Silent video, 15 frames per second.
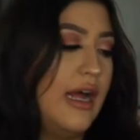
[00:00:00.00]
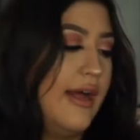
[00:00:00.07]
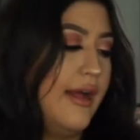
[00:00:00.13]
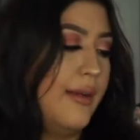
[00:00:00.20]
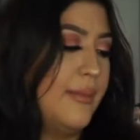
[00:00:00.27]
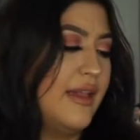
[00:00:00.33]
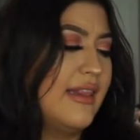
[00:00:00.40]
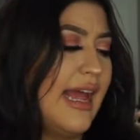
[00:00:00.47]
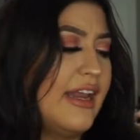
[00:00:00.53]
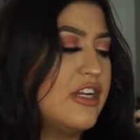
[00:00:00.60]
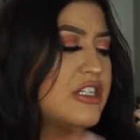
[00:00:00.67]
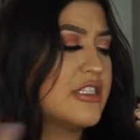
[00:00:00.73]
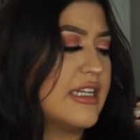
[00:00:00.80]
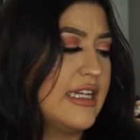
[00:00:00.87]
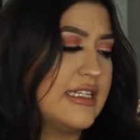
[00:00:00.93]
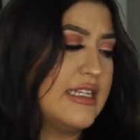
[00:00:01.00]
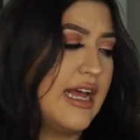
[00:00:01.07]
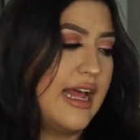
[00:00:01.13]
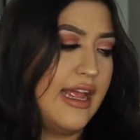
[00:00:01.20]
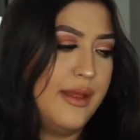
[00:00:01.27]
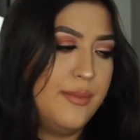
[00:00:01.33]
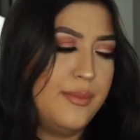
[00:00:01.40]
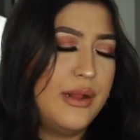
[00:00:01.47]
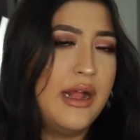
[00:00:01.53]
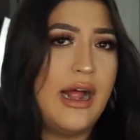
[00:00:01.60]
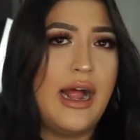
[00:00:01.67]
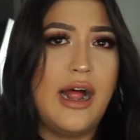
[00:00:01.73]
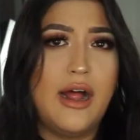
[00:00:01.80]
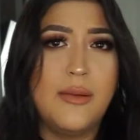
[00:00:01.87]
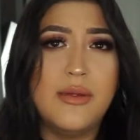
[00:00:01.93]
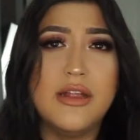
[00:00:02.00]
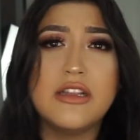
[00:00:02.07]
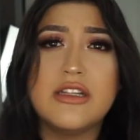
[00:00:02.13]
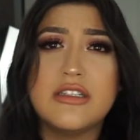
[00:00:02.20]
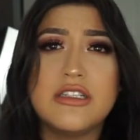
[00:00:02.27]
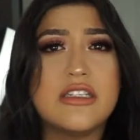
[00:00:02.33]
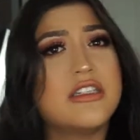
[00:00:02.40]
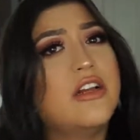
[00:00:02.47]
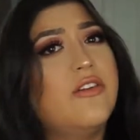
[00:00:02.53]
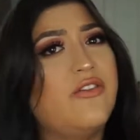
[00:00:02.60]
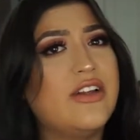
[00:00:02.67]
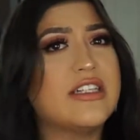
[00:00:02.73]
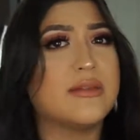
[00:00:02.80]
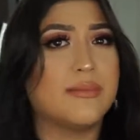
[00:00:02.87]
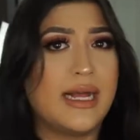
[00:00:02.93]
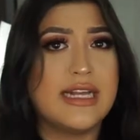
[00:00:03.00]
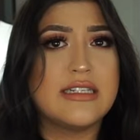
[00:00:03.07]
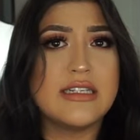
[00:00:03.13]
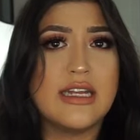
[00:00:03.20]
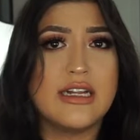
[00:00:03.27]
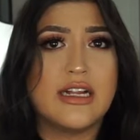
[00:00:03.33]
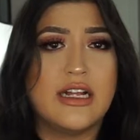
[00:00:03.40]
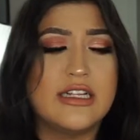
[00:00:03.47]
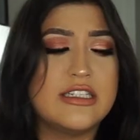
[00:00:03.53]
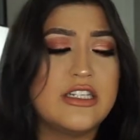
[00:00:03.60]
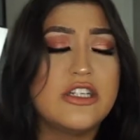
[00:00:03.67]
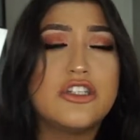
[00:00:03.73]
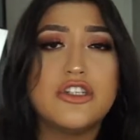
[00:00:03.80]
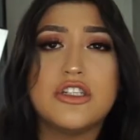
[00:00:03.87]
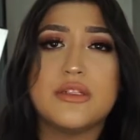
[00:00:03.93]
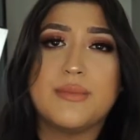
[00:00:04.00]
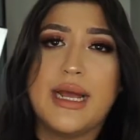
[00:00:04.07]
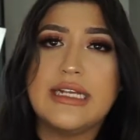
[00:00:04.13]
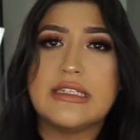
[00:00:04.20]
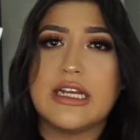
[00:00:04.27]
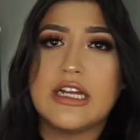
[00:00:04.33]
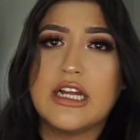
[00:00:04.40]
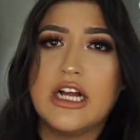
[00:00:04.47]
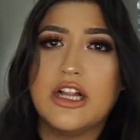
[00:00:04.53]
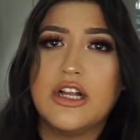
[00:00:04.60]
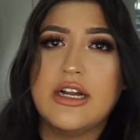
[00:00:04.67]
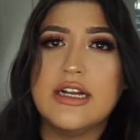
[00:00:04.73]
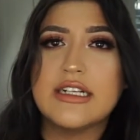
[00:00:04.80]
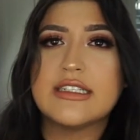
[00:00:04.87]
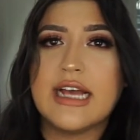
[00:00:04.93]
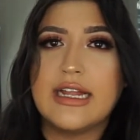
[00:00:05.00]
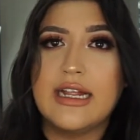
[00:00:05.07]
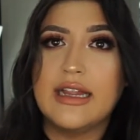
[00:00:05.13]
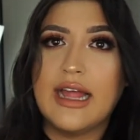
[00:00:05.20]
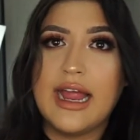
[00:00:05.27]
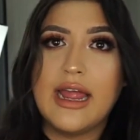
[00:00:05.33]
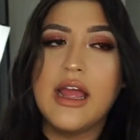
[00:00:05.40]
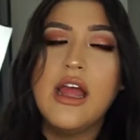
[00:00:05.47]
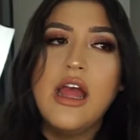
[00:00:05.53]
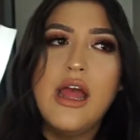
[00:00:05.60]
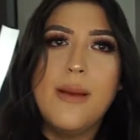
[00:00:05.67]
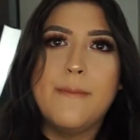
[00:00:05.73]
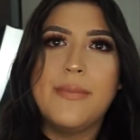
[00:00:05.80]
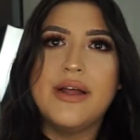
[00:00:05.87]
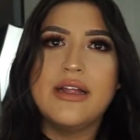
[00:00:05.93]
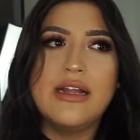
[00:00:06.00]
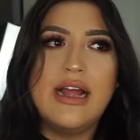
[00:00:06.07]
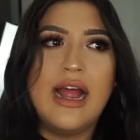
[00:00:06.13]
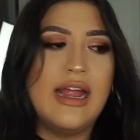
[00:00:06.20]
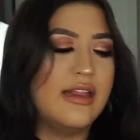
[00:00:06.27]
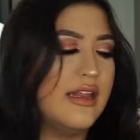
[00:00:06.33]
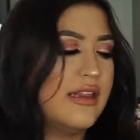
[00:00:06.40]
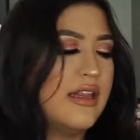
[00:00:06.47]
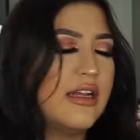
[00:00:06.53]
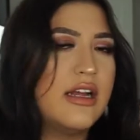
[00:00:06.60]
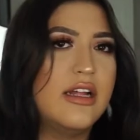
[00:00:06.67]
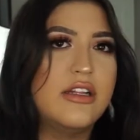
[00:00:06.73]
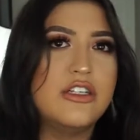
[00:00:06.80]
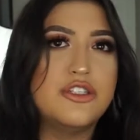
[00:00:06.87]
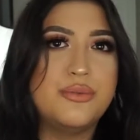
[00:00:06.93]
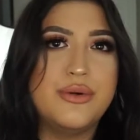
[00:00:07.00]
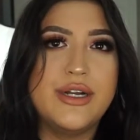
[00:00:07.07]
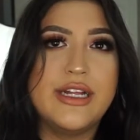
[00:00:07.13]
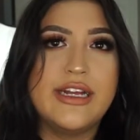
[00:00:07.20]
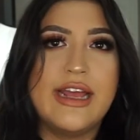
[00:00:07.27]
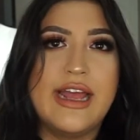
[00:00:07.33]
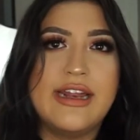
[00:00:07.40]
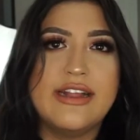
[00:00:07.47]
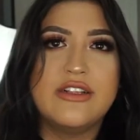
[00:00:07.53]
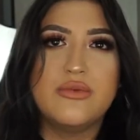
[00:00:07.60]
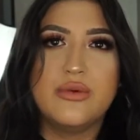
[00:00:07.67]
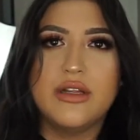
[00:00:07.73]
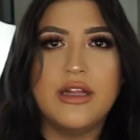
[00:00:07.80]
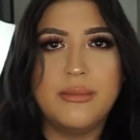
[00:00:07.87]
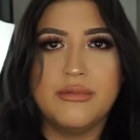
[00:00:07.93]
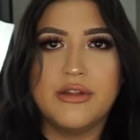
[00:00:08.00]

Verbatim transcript: Um, a lighter skin type. Um, it still fits my skin. It still suits my skin color. It is kind of light, but I think the color is pretty and it's really